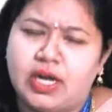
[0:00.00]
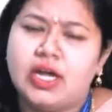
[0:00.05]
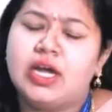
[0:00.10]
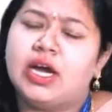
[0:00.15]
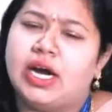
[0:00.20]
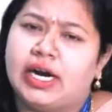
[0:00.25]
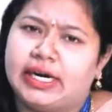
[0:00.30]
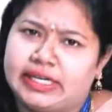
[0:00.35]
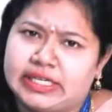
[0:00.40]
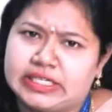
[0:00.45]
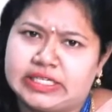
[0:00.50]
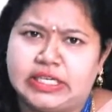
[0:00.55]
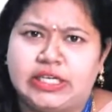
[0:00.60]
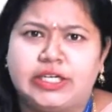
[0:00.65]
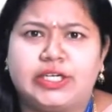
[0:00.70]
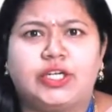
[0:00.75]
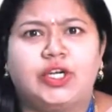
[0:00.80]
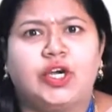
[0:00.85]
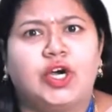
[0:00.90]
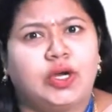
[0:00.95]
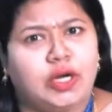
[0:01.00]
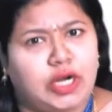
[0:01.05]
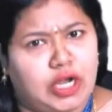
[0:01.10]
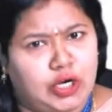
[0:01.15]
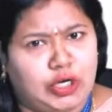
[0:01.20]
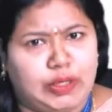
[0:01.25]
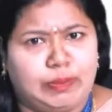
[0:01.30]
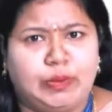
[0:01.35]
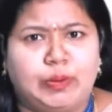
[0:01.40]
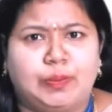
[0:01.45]
diesel to your
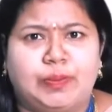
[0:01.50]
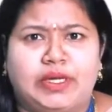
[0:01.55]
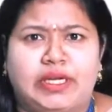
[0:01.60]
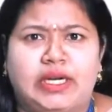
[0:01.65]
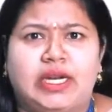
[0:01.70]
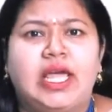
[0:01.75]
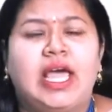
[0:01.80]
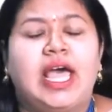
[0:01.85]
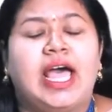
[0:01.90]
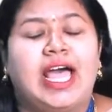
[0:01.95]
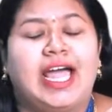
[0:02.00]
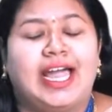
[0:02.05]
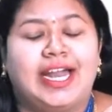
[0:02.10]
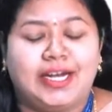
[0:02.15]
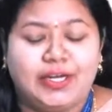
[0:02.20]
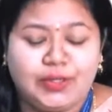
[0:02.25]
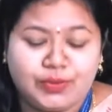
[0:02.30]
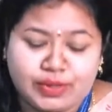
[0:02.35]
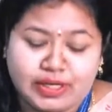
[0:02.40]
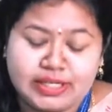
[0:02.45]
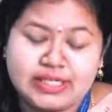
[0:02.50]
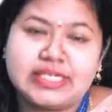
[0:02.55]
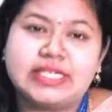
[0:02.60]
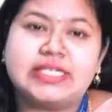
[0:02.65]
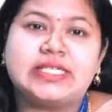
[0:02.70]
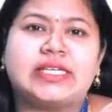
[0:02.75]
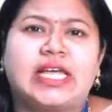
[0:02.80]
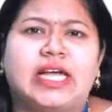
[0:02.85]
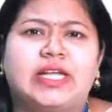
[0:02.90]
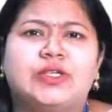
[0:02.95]
automobile and you can just
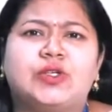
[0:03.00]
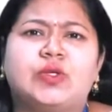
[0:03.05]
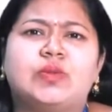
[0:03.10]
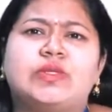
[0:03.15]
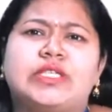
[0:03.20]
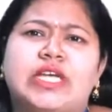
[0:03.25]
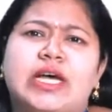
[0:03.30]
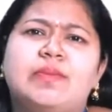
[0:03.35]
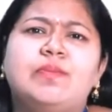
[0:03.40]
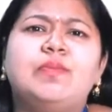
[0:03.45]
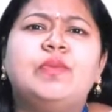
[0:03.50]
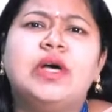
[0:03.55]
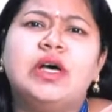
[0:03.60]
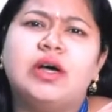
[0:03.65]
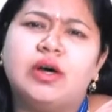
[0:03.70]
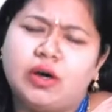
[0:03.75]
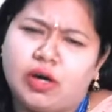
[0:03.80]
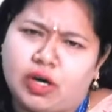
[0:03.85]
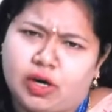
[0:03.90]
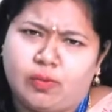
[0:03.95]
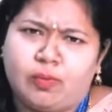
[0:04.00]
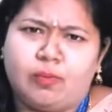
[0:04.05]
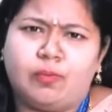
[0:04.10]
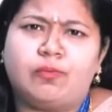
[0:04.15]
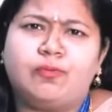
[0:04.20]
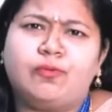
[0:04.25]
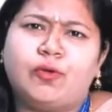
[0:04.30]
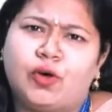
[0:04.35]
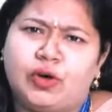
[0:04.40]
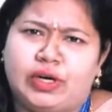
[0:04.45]
consume some
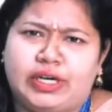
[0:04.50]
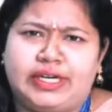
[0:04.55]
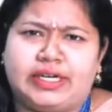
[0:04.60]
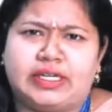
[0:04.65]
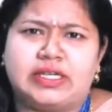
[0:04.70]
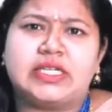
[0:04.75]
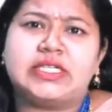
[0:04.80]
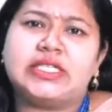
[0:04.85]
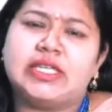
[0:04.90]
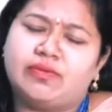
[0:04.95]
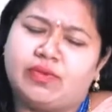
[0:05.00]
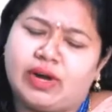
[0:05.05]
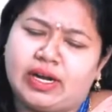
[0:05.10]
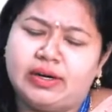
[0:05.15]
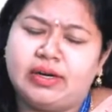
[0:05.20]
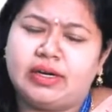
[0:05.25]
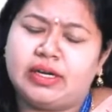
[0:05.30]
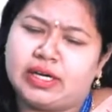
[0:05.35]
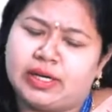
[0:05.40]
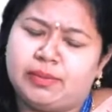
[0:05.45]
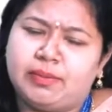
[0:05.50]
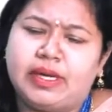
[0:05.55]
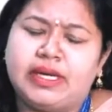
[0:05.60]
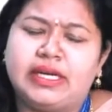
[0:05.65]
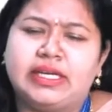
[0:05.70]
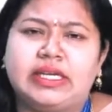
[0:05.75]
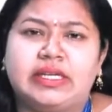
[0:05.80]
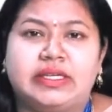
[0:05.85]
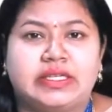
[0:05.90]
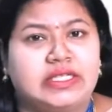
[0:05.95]
4 liters, the one remaining
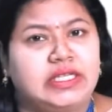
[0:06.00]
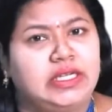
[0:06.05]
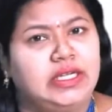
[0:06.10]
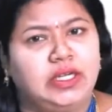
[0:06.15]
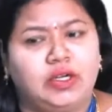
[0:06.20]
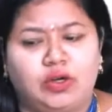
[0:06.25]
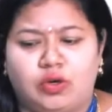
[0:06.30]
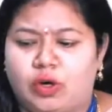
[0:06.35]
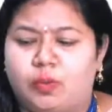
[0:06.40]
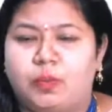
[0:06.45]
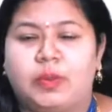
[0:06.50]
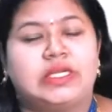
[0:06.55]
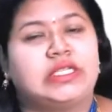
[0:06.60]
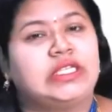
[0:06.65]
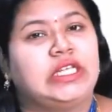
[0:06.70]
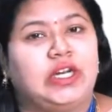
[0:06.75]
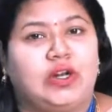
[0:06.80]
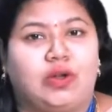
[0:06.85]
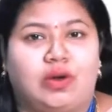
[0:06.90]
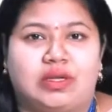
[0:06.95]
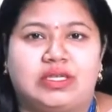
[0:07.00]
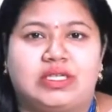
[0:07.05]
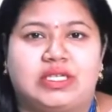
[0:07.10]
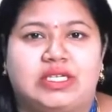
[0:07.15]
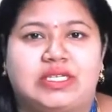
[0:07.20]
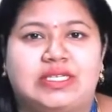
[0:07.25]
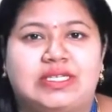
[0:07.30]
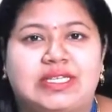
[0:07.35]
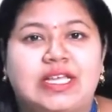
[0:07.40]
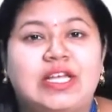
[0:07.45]
is the obviously
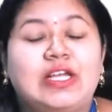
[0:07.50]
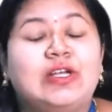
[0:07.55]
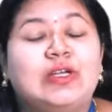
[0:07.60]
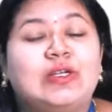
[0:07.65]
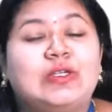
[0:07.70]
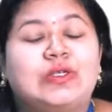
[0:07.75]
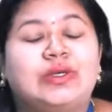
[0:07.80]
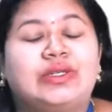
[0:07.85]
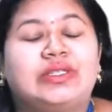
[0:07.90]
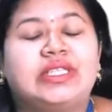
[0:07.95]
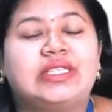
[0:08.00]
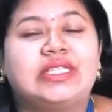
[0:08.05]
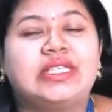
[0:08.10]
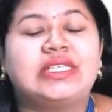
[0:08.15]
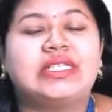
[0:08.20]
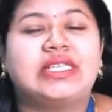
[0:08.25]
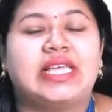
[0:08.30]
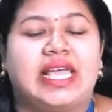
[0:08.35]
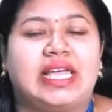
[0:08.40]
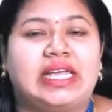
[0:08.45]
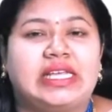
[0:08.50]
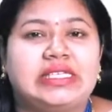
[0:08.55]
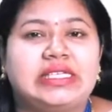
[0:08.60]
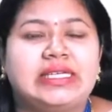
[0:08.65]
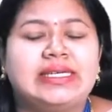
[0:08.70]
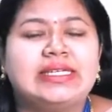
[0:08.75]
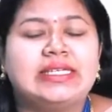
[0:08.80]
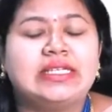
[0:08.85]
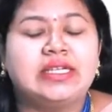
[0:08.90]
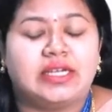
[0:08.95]
losses. So this is the
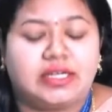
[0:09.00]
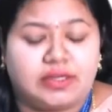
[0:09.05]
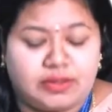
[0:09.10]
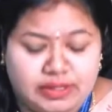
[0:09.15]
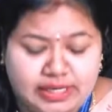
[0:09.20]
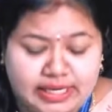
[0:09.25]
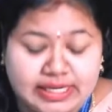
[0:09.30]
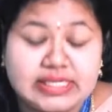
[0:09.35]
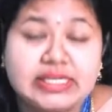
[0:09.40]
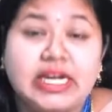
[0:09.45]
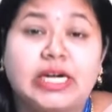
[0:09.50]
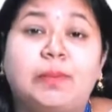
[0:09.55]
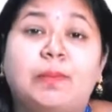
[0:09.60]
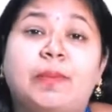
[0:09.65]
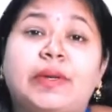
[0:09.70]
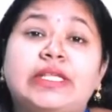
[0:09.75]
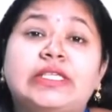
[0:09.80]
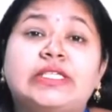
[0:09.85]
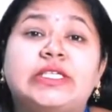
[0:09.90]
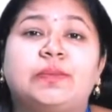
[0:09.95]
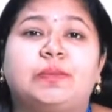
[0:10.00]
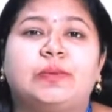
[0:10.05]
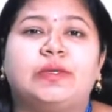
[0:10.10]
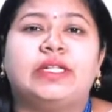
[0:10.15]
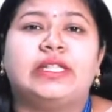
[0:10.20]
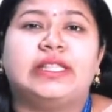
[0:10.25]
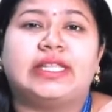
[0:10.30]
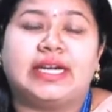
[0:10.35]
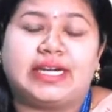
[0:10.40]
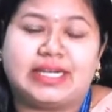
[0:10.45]
exact principle
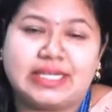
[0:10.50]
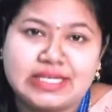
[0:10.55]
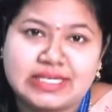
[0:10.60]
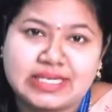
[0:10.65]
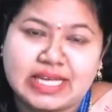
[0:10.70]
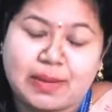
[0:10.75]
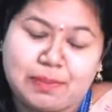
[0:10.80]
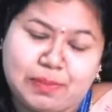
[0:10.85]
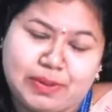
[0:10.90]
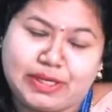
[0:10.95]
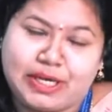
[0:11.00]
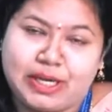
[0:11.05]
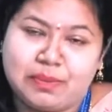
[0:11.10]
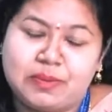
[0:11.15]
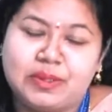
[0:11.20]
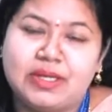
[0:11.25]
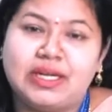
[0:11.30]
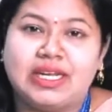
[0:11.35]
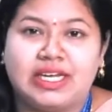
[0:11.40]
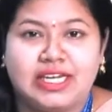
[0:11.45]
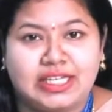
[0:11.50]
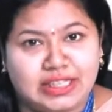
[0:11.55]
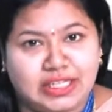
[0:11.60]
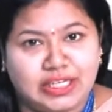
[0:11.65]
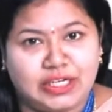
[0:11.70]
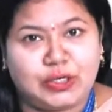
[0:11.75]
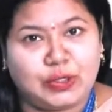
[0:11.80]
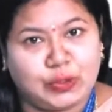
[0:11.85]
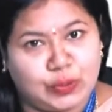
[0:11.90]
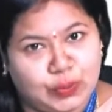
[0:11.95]
that is applicable in the
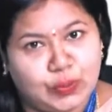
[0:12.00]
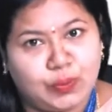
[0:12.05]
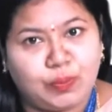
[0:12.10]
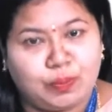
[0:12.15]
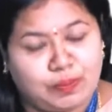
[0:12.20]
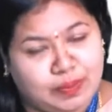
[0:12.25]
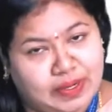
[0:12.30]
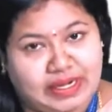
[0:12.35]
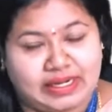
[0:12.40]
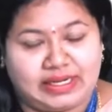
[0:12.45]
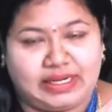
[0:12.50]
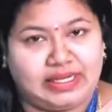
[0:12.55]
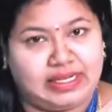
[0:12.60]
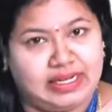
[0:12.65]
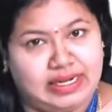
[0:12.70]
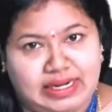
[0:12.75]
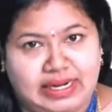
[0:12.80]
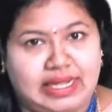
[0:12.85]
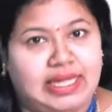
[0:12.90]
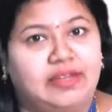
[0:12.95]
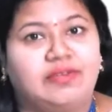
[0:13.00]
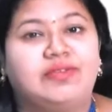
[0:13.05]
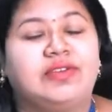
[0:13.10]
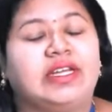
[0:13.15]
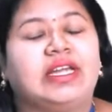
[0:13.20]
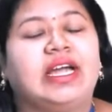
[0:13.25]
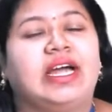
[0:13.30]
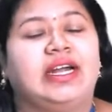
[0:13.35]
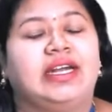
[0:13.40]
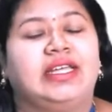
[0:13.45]
true practical life
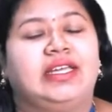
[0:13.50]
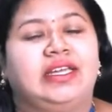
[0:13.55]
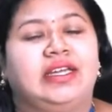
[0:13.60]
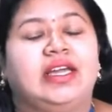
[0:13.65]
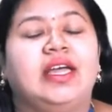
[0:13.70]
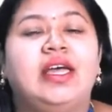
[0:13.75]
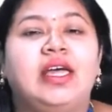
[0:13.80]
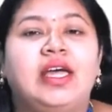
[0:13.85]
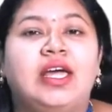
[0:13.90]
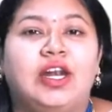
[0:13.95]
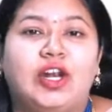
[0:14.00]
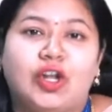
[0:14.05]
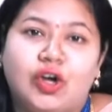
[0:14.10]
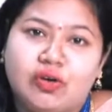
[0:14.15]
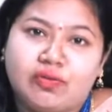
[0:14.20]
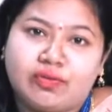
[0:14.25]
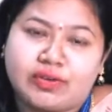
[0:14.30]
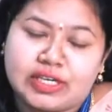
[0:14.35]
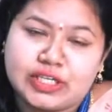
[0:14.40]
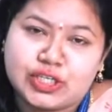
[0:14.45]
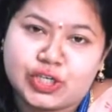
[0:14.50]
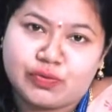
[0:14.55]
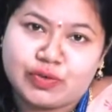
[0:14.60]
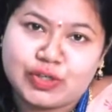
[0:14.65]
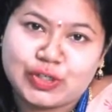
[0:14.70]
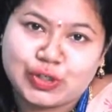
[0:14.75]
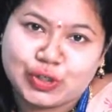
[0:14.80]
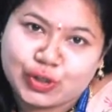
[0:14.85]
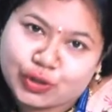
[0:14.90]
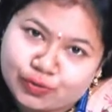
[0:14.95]
regarding law of conservation
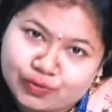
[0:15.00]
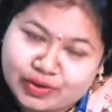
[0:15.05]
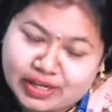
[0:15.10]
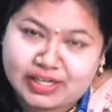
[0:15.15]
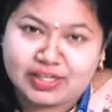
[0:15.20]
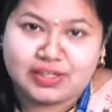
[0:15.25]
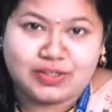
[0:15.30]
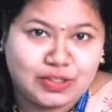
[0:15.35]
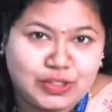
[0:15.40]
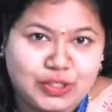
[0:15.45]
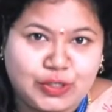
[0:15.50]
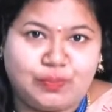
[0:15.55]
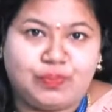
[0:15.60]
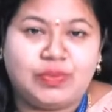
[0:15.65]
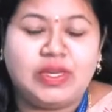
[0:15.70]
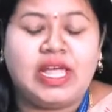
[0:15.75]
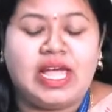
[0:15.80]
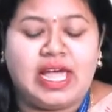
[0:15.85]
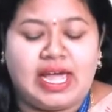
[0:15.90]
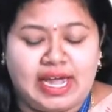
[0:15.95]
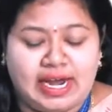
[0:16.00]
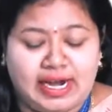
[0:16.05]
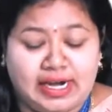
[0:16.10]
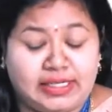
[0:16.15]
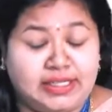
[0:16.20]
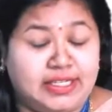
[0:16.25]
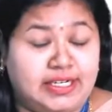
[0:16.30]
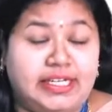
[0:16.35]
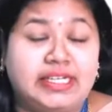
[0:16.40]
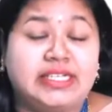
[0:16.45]
of energy. And the
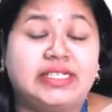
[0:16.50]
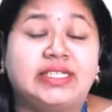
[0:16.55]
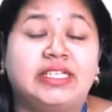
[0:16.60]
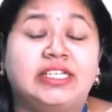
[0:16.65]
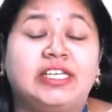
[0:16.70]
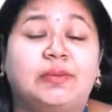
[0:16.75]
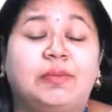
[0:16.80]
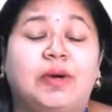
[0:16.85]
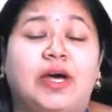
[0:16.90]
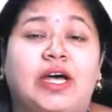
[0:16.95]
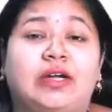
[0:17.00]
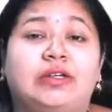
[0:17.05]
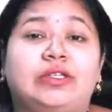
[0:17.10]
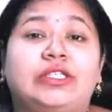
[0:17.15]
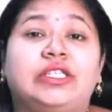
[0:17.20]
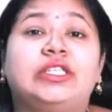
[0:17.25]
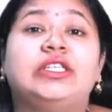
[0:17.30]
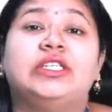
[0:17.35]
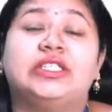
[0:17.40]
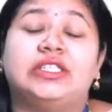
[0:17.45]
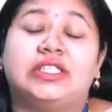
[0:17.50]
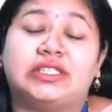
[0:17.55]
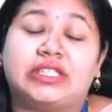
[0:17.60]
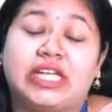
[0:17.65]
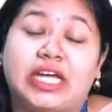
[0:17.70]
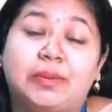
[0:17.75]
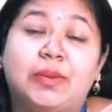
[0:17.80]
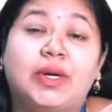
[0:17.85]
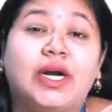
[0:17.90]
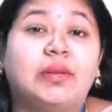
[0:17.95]
next thing about the
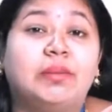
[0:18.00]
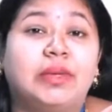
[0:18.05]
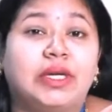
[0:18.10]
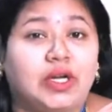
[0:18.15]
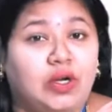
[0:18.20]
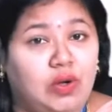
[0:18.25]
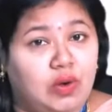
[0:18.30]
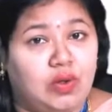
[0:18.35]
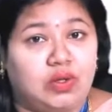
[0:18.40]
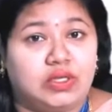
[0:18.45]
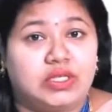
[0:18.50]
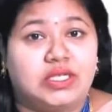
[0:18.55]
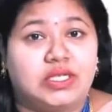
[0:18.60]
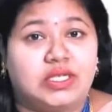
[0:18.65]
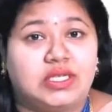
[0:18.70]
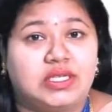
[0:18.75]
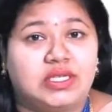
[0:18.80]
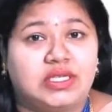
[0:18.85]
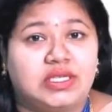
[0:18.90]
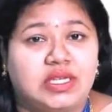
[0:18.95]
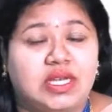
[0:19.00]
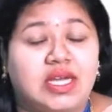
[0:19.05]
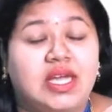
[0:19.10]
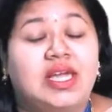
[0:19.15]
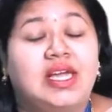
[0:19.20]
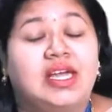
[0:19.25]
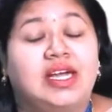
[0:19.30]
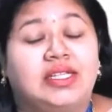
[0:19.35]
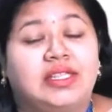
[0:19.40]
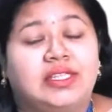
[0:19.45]
thermodynamic laws.
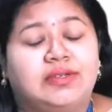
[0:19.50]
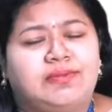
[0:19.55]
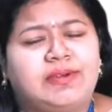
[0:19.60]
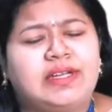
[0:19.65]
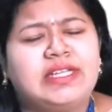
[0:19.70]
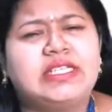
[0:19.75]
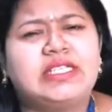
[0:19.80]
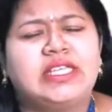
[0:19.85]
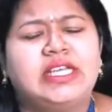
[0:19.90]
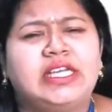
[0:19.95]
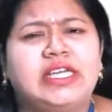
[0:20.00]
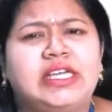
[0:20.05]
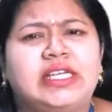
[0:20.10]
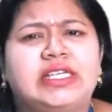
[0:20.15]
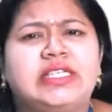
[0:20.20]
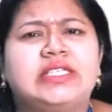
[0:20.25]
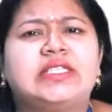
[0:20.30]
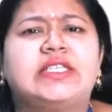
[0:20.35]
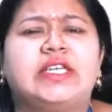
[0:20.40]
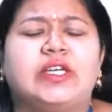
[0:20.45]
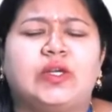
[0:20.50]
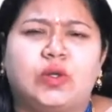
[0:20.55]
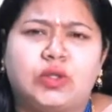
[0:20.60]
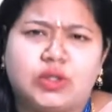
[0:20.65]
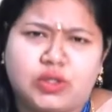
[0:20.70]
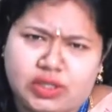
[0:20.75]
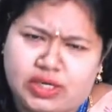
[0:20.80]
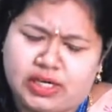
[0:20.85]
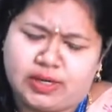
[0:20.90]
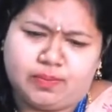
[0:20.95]
The first thing is zeroth
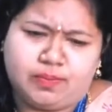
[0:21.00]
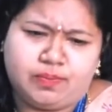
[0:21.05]
law.